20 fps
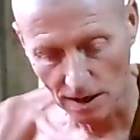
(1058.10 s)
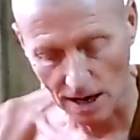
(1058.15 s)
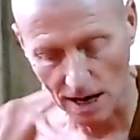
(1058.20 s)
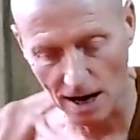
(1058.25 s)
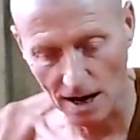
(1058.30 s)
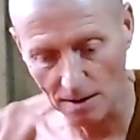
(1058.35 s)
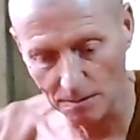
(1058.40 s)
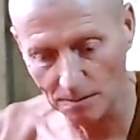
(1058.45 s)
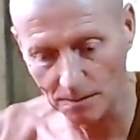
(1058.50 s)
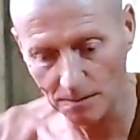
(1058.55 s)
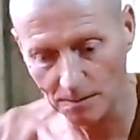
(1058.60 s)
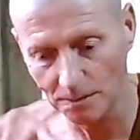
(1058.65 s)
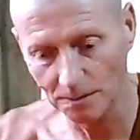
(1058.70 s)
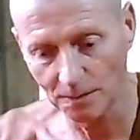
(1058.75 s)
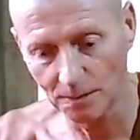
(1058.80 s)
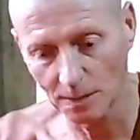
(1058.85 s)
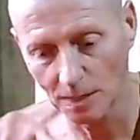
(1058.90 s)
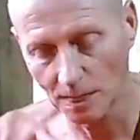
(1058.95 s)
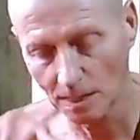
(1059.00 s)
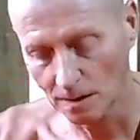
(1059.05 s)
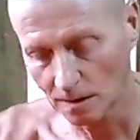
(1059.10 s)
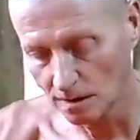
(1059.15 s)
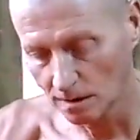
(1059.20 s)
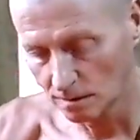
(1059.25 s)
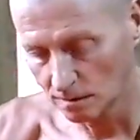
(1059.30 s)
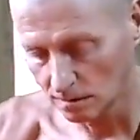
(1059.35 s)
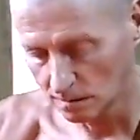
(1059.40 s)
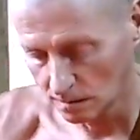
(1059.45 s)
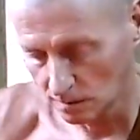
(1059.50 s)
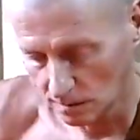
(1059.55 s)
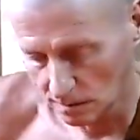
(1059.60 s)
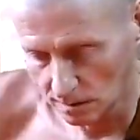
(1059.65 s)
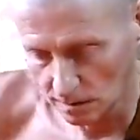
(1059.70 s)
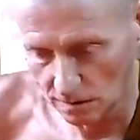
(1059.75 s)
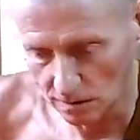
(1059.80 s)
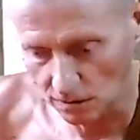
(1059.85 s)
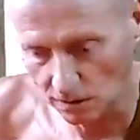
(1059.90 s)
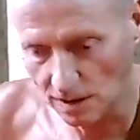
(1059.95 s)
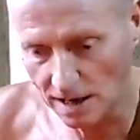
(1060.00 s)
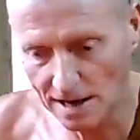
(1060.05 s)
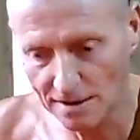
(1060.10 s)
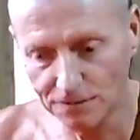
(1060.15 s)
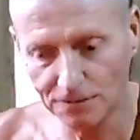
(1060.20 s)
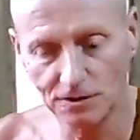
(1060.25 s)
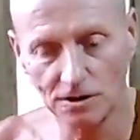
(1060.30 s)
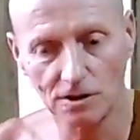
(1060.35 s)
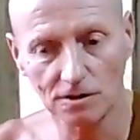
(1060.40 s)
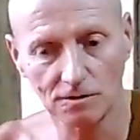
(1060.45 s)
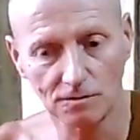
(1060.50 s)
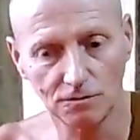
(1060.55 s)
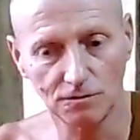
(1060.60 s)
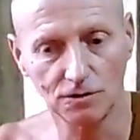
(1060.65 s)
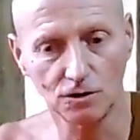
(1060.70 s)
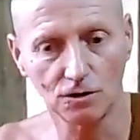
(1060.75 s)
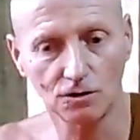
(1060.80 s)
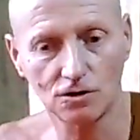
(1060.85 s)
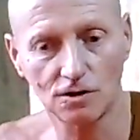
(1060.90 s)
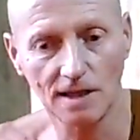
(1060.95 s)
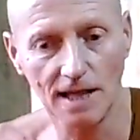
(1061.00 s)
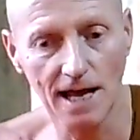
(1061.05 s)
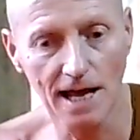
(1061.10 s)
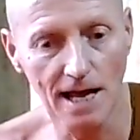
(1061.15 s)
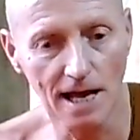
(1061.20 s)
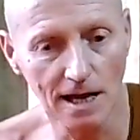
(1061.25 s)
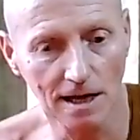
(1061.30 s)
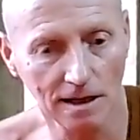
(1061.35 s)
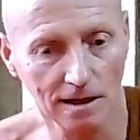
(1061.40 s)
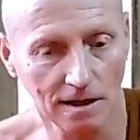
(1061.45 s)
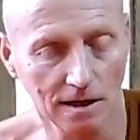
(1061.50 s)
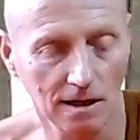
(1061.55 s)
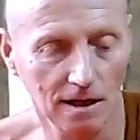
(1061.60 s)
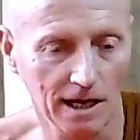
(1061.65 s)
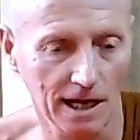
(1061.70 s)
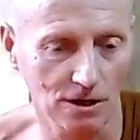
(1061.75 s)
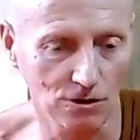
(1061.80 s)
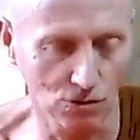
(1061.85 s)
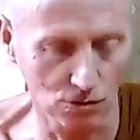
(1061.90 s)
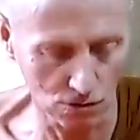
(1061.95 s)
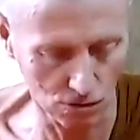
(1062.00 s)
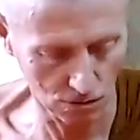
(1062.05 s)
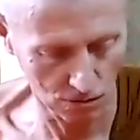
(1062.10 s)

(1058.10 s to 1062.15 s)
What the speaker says: left foot there and your right foot there.